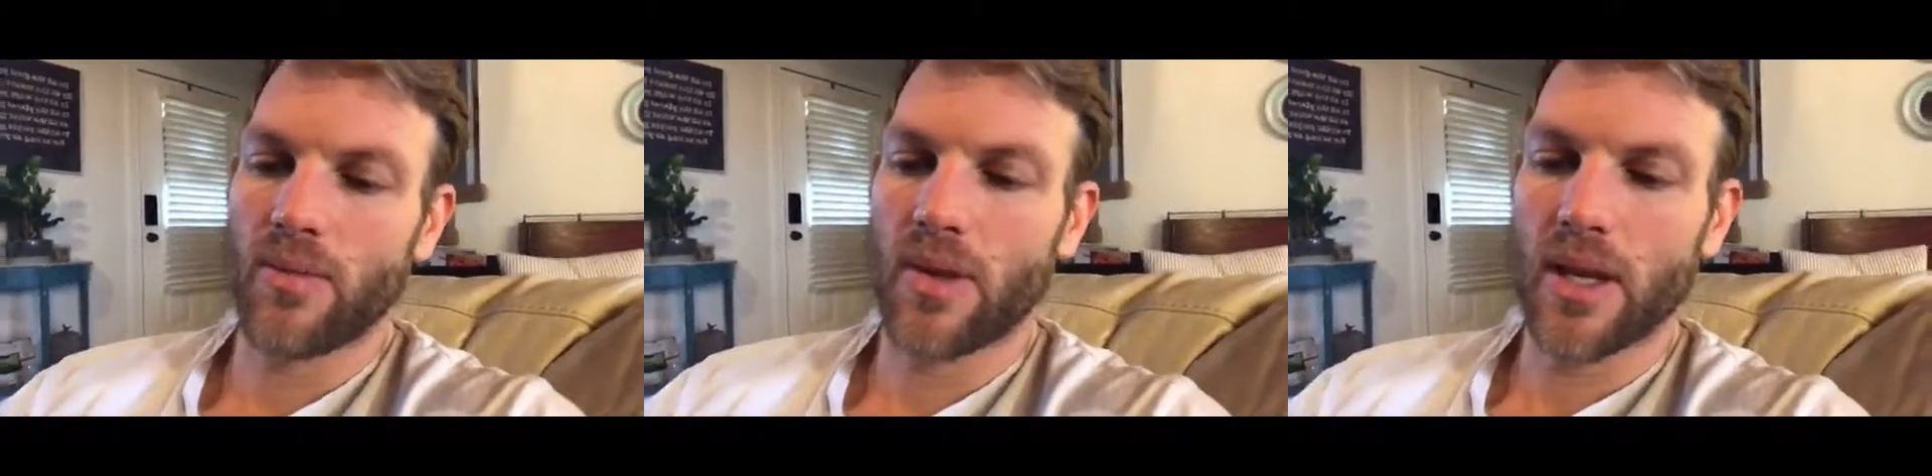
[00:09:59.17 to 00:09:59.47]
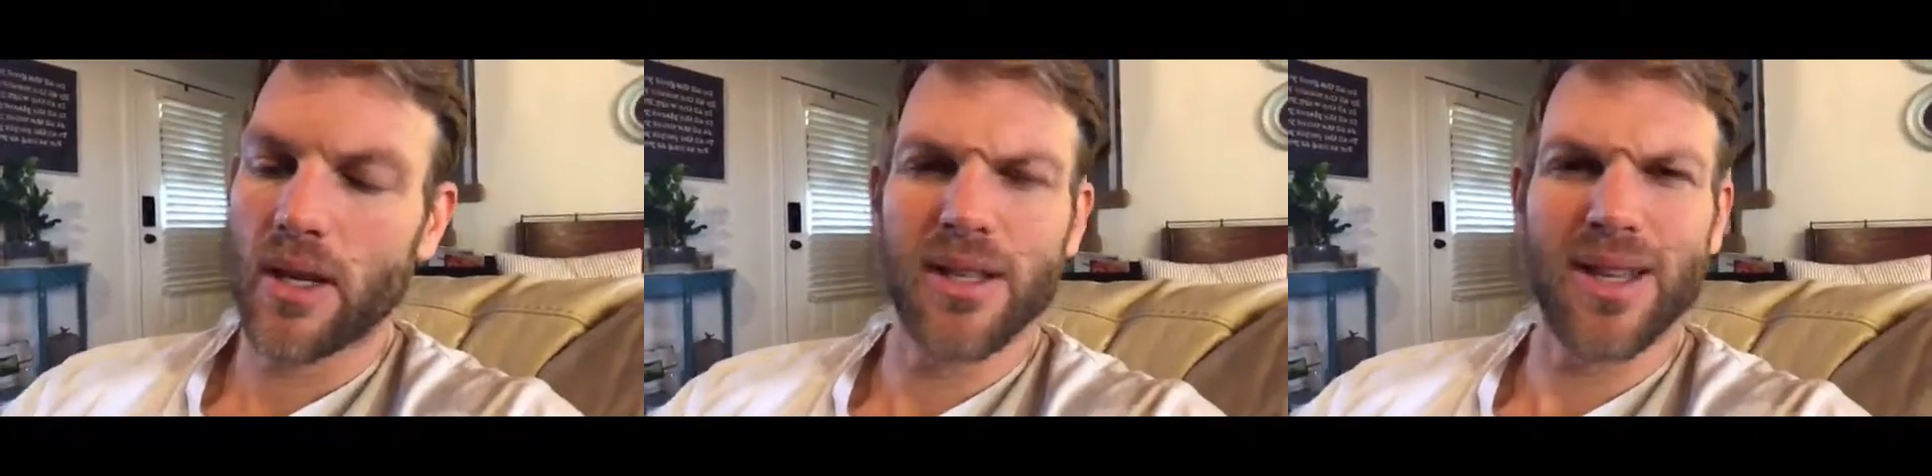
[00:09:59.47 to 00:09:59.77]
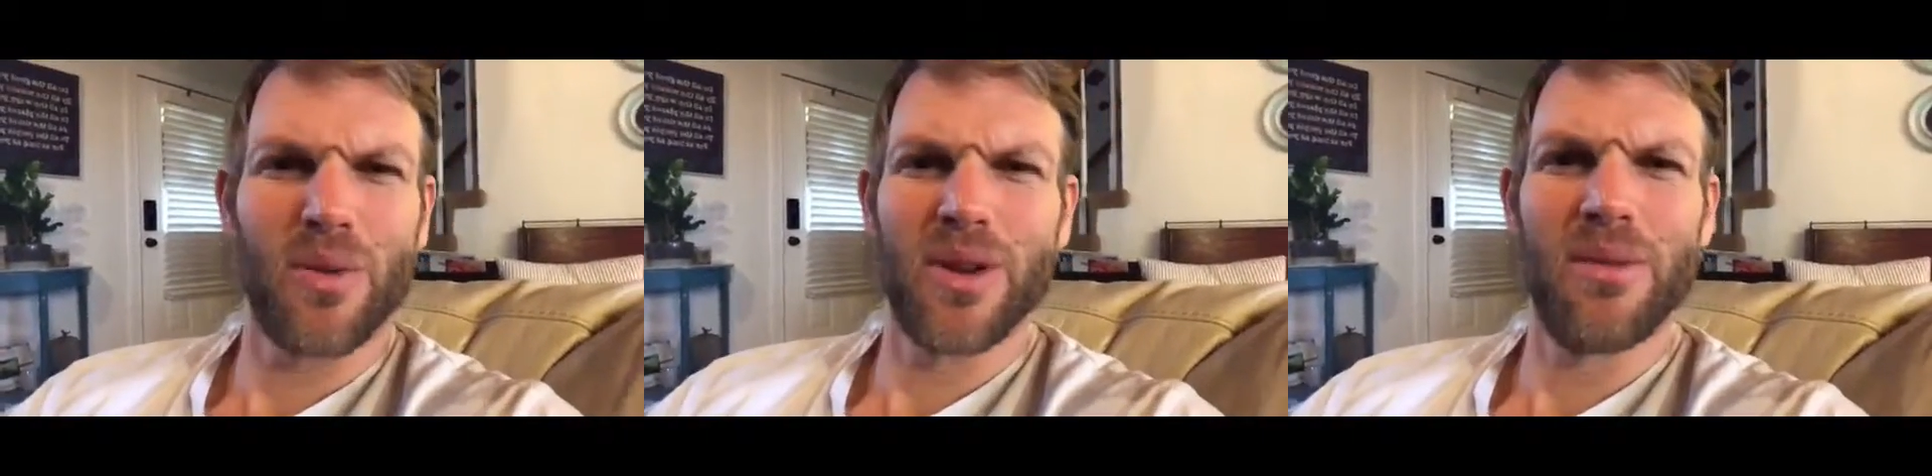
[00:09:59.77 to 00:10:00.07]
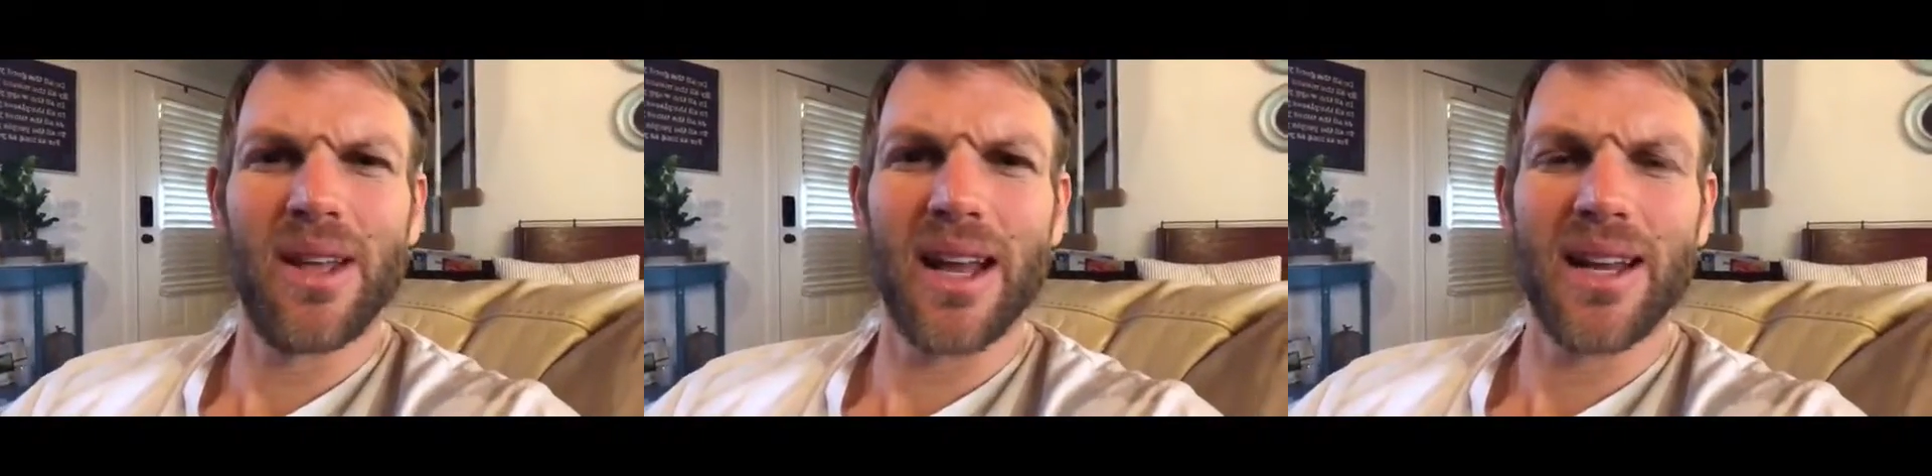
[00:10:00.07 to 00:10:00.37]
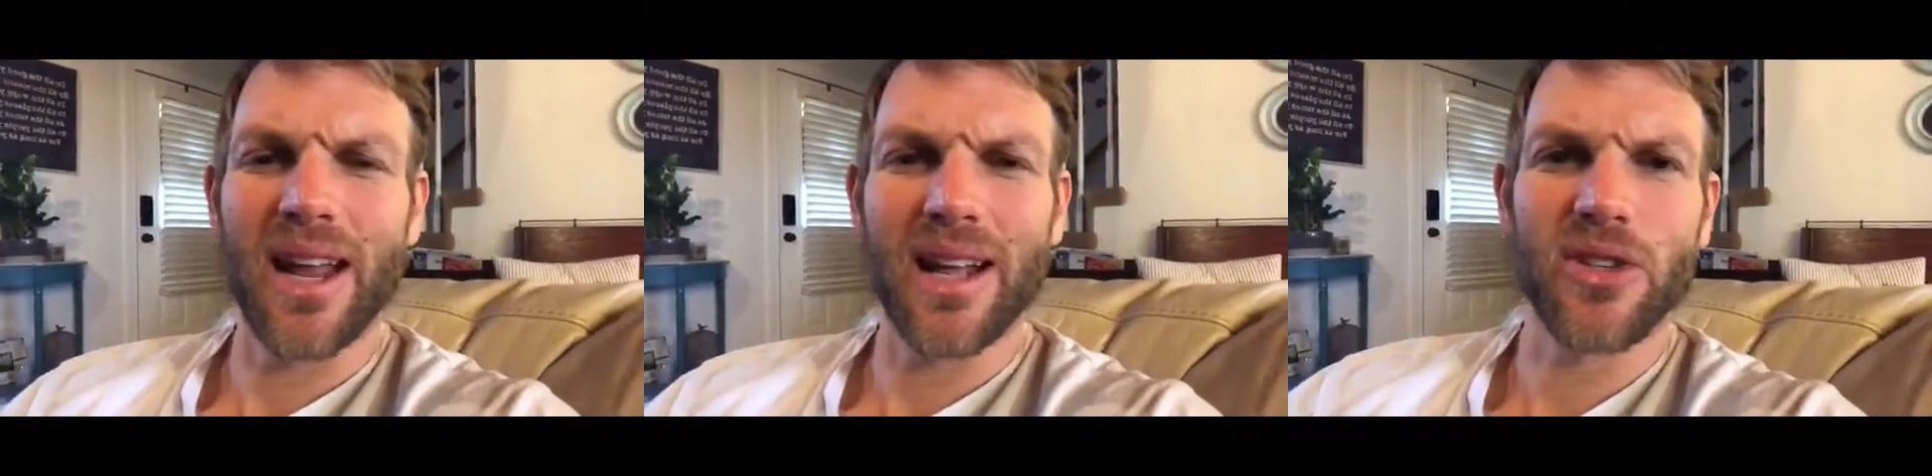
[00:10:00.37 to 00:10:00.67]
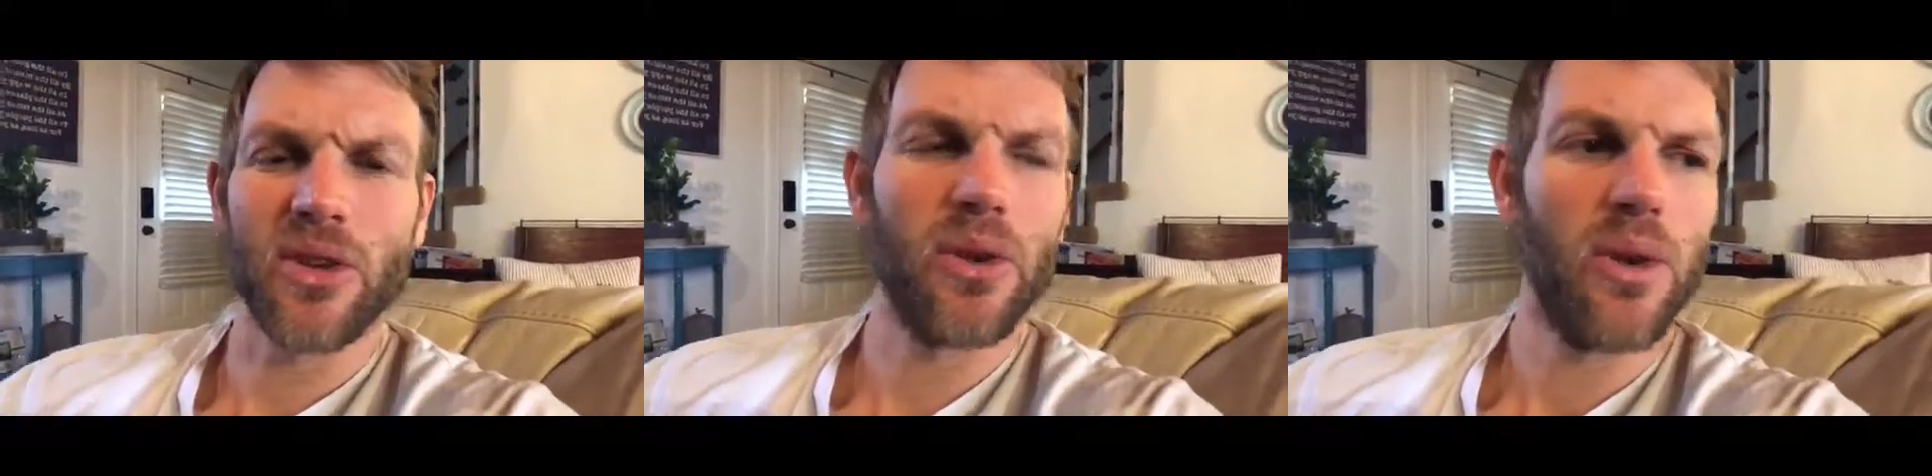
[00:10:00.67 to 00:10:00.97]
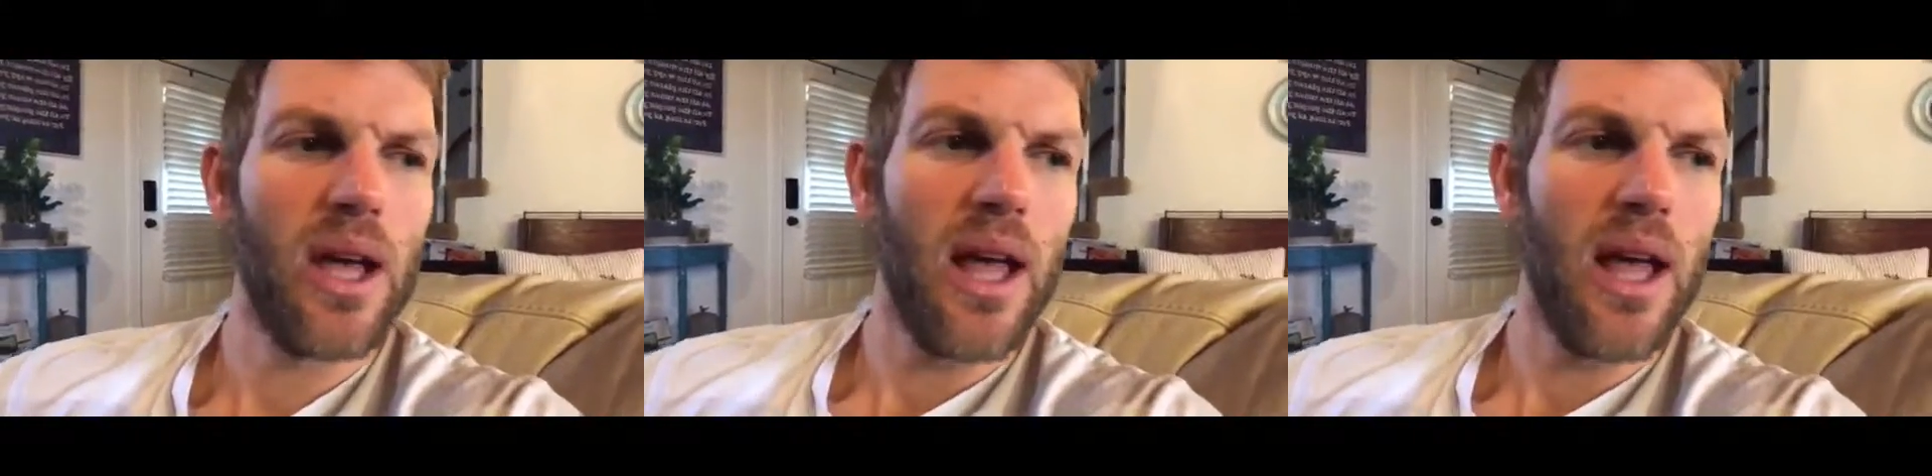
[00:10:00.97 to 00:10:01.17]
He's like, what do you mean? I didn't answer you.